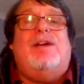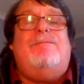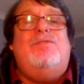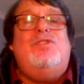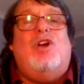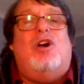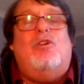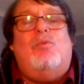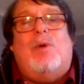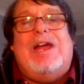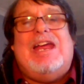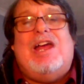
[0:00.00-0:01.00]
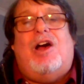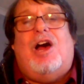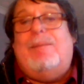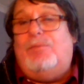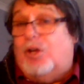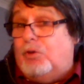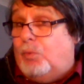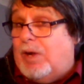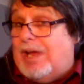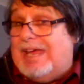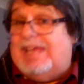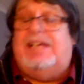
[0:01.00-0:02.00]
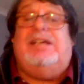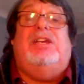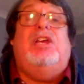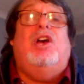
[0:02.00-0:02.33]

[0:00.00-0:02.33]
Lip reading: I'm not aware